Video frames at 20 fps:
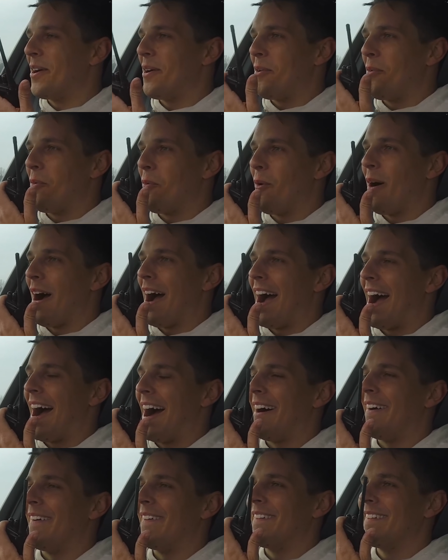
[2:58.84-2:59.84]

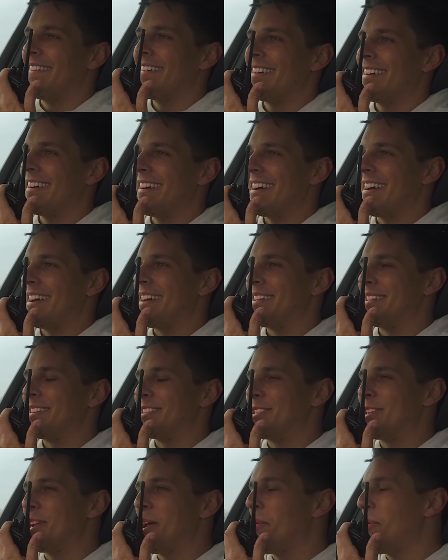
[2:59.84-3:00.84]
Wow.
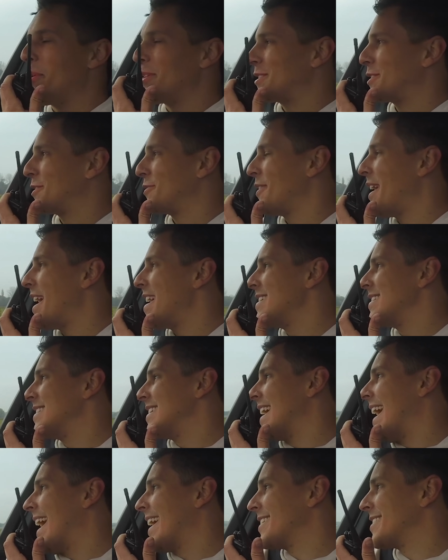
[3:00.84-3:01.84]
Do you know what's
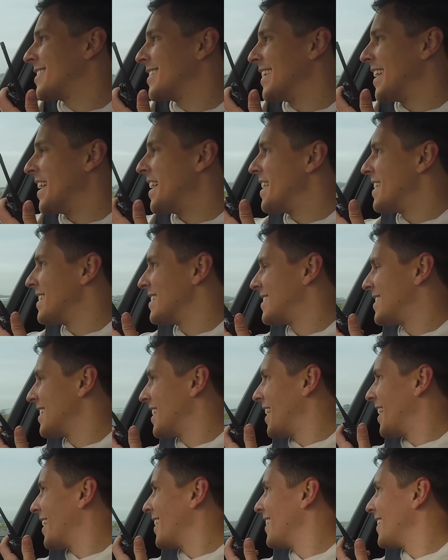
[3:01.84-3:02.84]
crazy actually is
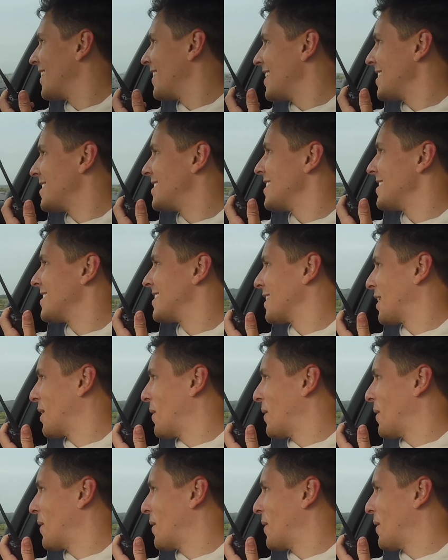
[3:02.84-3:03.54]
that this is the